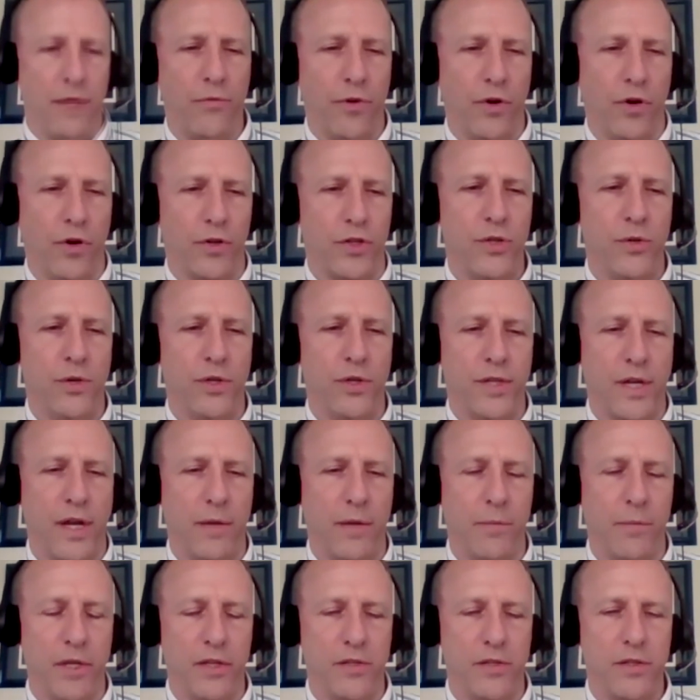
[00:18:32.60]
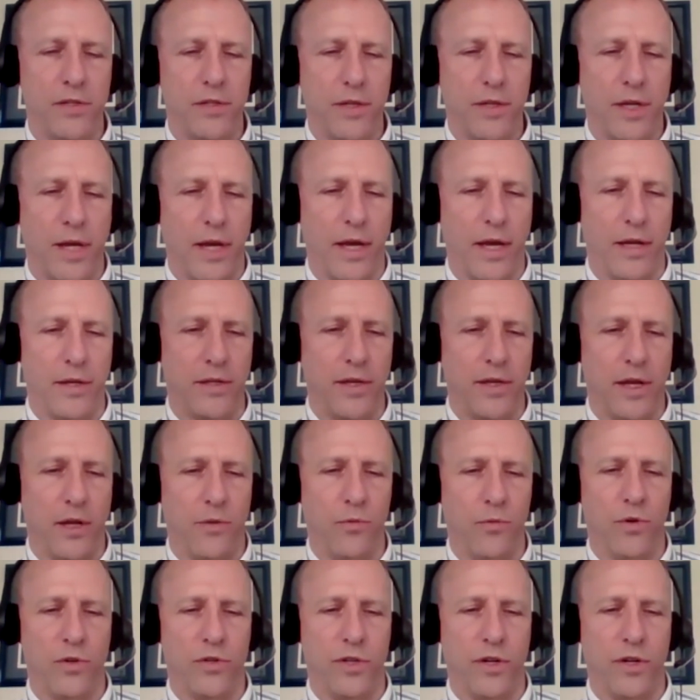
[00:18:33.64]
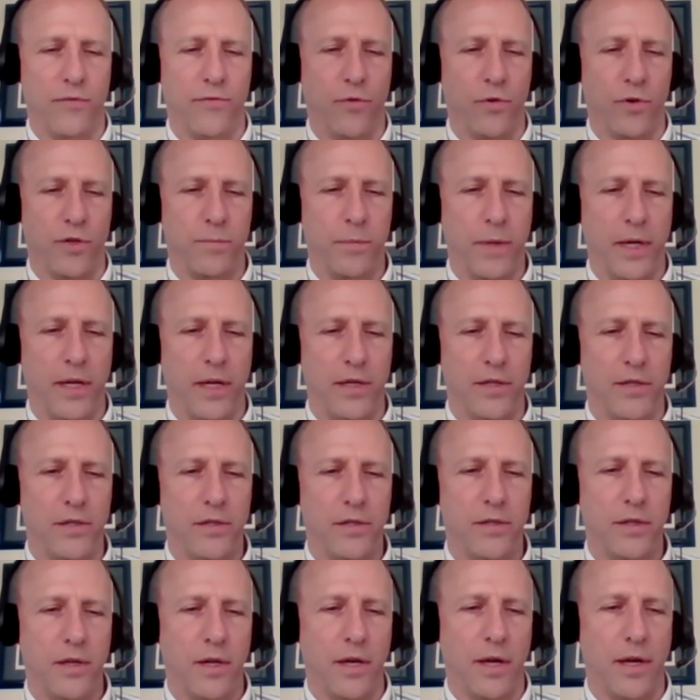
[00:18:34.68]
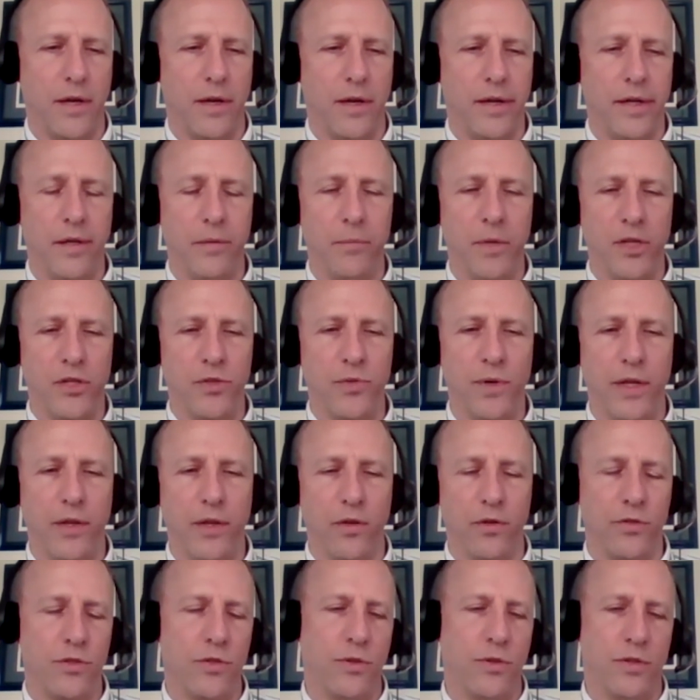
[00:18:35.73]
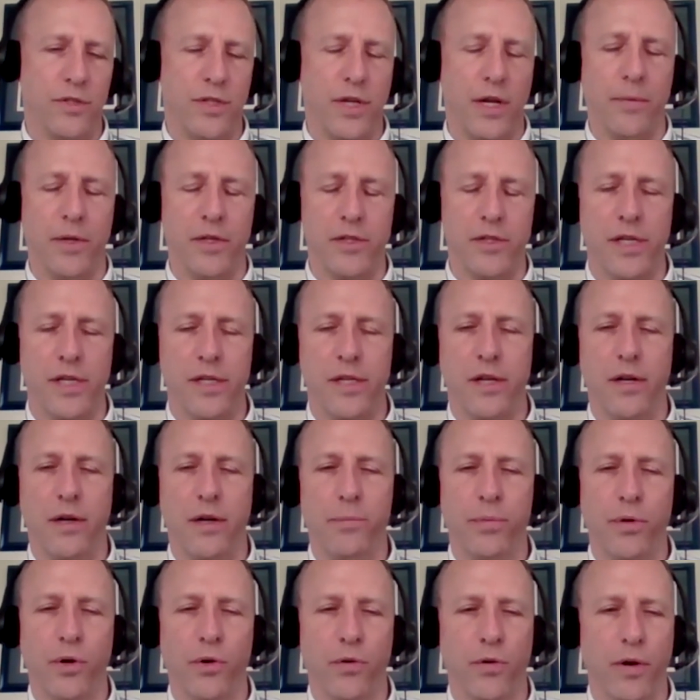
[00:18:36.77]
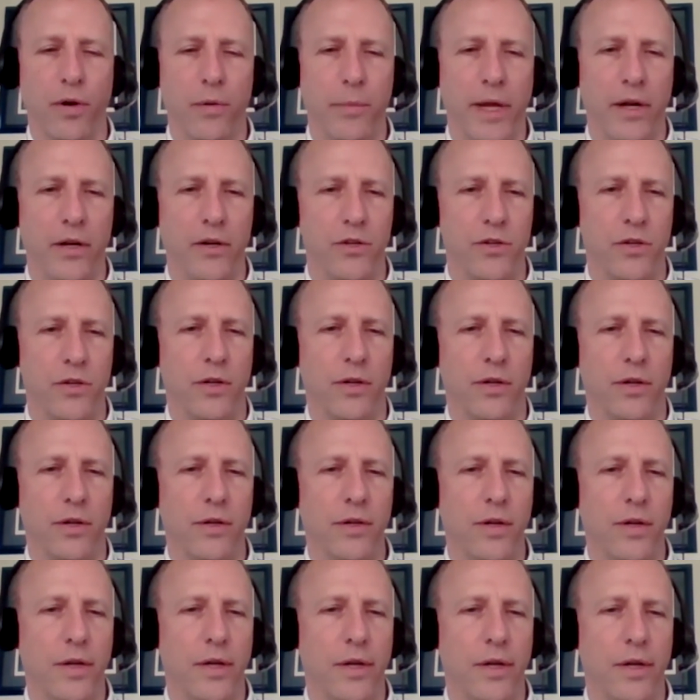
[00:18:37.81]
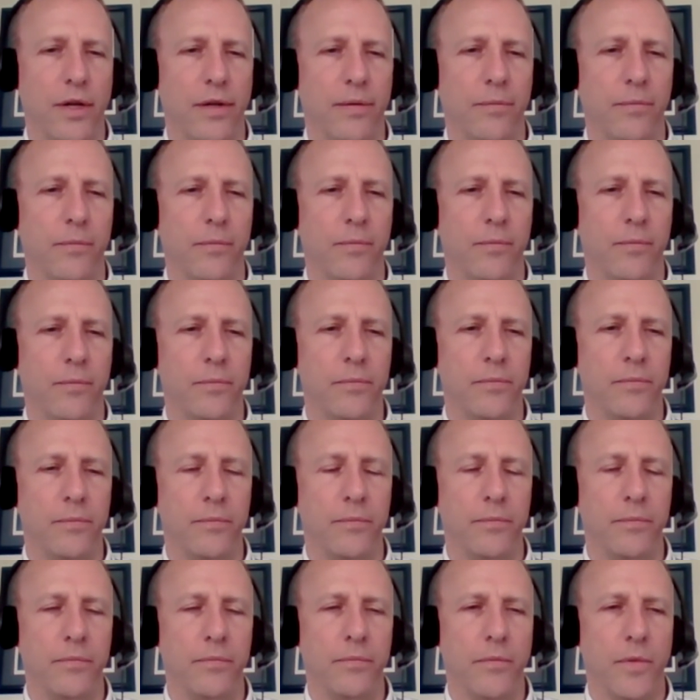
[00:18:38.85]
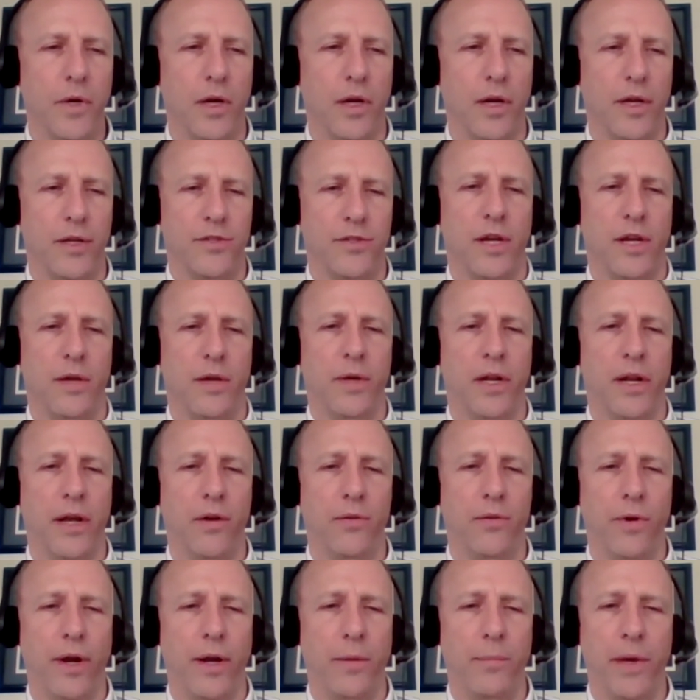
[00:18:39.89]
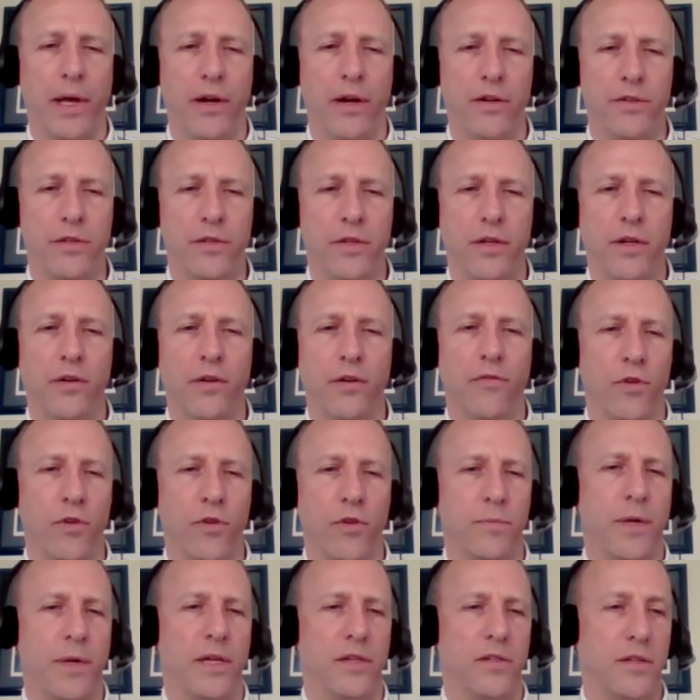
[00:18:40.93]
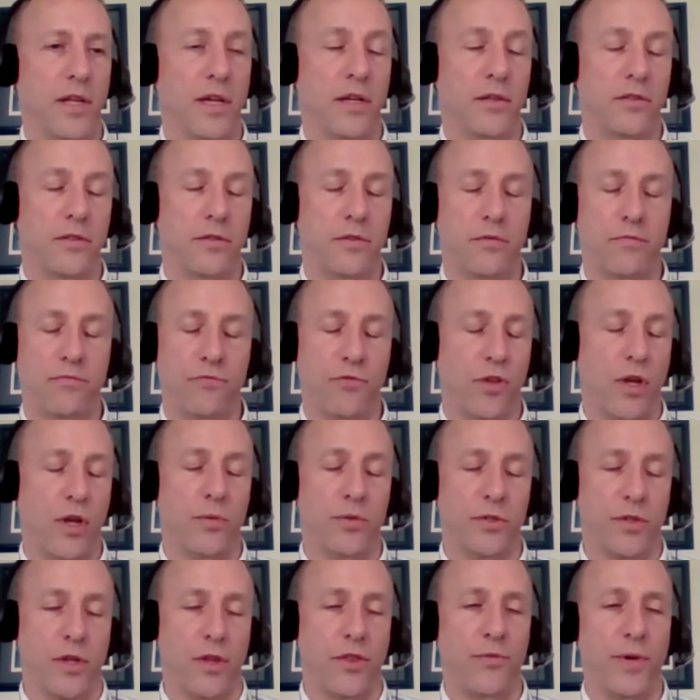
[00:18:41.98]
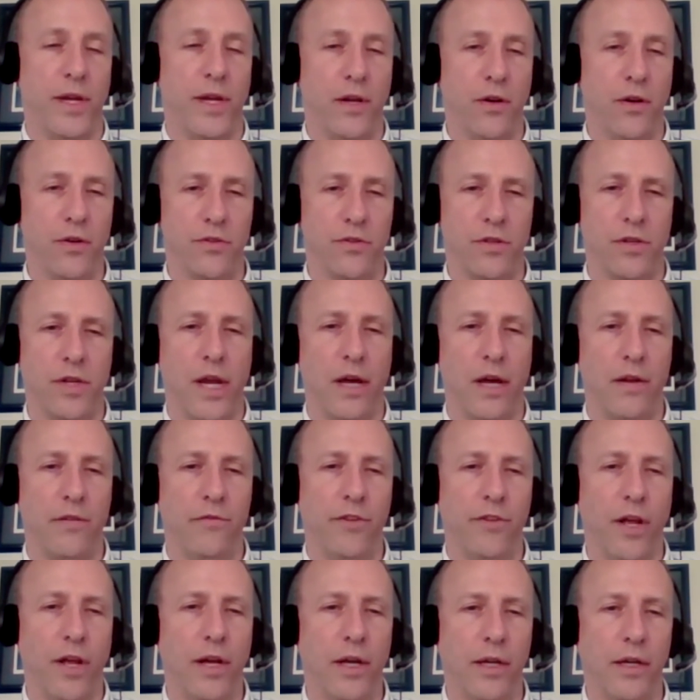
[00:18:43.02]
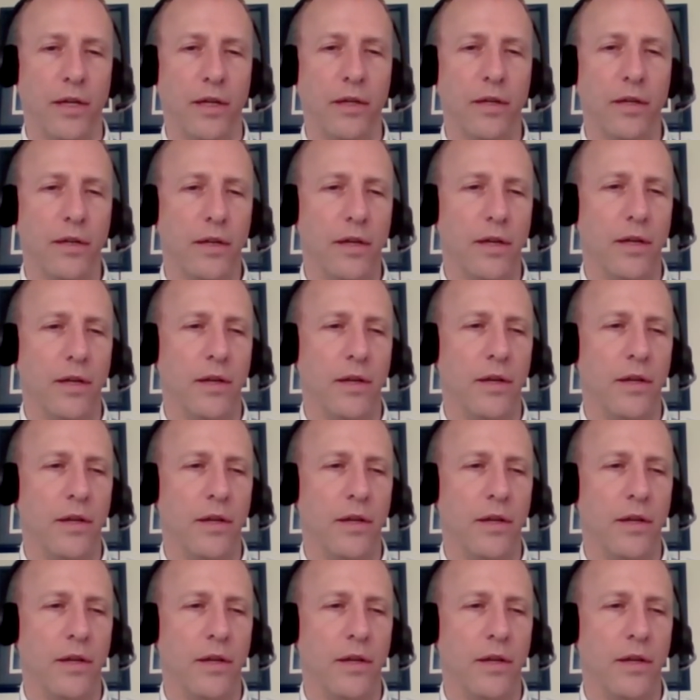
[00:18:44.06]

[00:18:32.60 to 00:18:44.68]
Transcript: for two assignments at Edwards Air Force Base. Uh, in between those two assignments, I did a program manager um, uh, assignment at Wright-Patterson Air Force Base. That's so that was a three years of non-flying. And